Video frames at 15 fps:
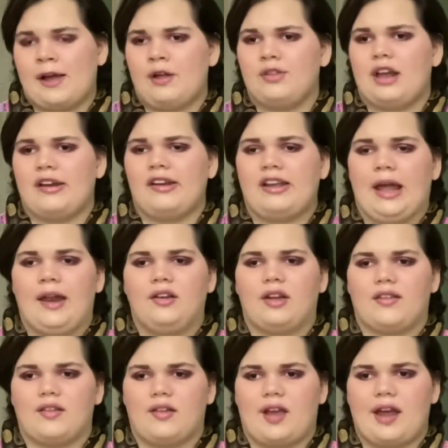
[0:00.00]
that again
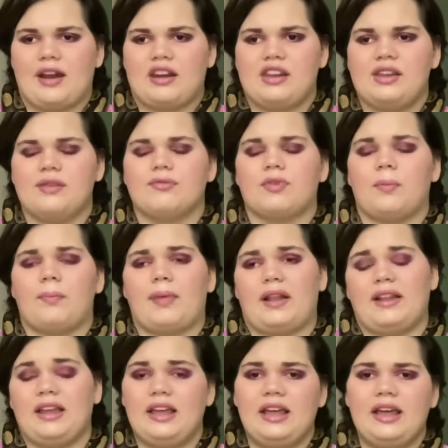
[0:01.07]
doesn't get heat from belly
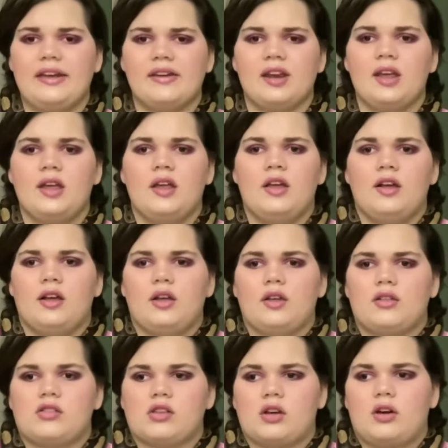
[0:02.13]
heat.
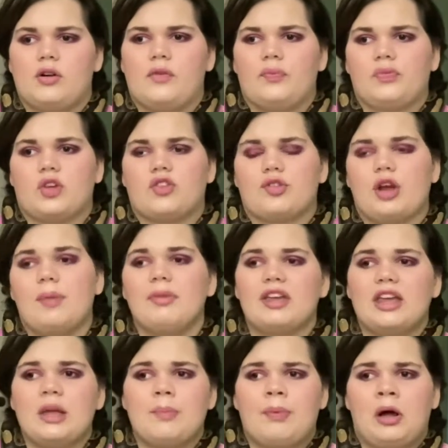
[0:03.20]
So a ceramic
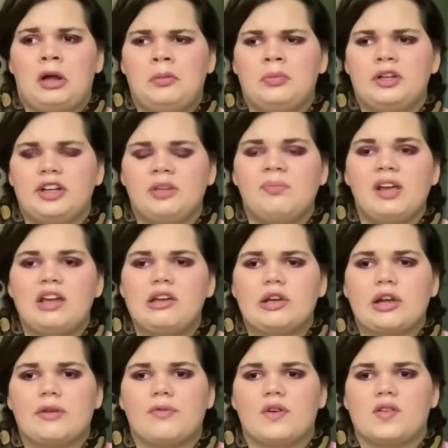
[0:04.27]
heat bulb could be good
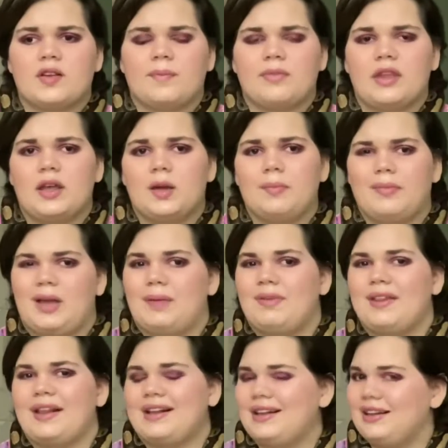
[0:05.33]
for something maybe
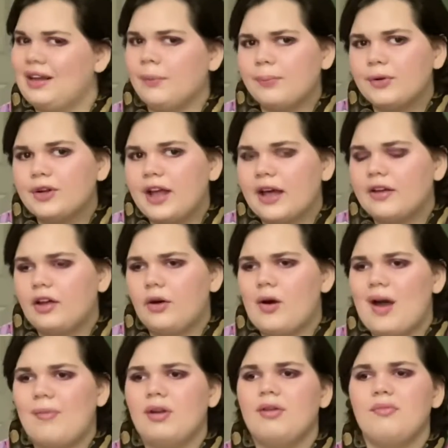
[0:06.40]
like a leopard gecko. I
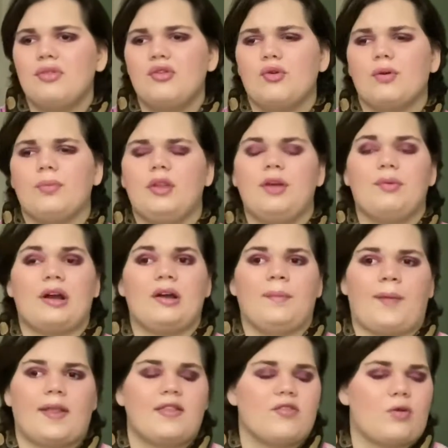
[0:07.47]
wouldn't normally
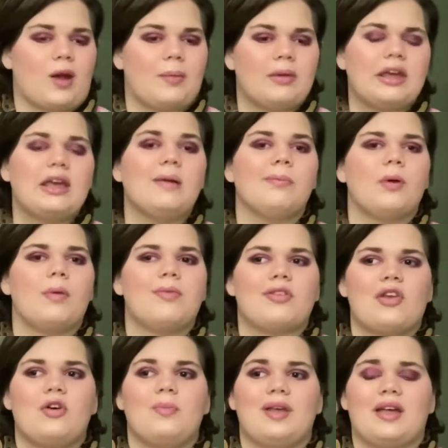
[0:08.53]
recommend ceramic heat bulbs
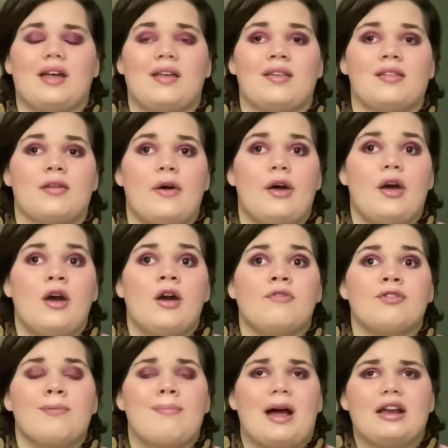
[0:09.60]
though, because from
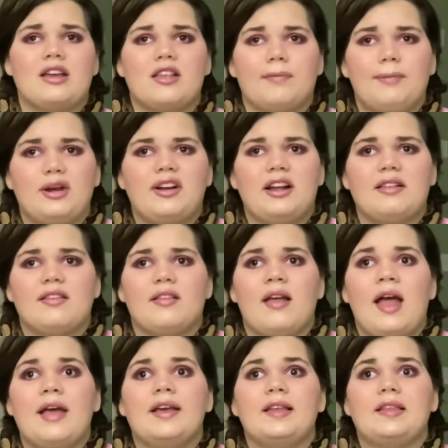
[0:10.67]
my experience,
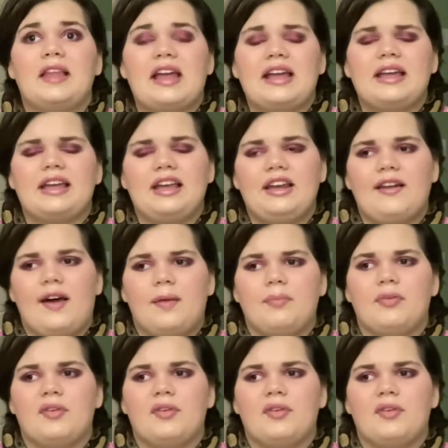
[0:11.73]
they heat up